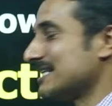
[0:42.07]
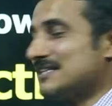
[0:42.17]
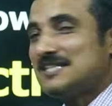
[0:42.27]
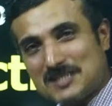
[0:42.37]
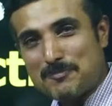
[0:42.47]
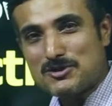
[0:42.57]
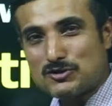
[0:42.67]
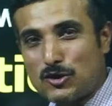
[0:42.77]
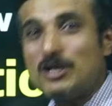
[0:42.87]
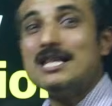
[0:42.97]
in this
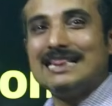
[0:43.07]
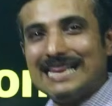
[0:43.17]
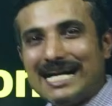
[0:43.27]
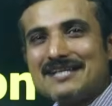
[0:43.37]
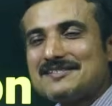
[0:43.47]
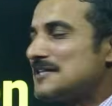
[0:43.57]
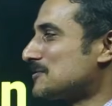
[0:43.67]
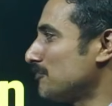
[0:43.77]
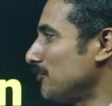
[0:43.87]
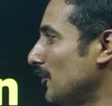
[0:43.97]
episode let us
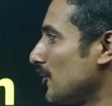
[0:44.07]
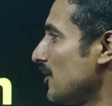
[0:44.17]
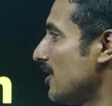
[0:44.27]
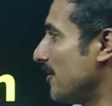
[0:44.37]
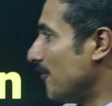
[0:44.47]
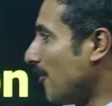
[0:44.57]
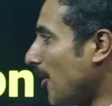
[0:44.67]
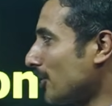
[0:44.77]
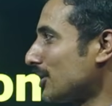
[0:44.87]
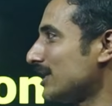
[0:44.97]
explore
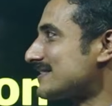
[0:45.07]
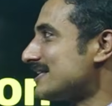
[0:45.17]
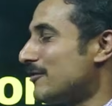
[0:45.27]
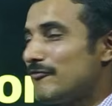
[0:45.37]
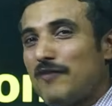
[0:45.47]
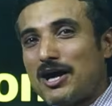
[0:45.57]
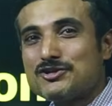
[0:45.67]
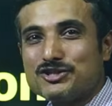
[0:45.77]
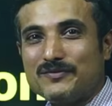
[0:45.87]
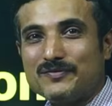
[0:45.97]
modulus
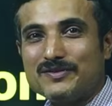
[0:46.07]
function.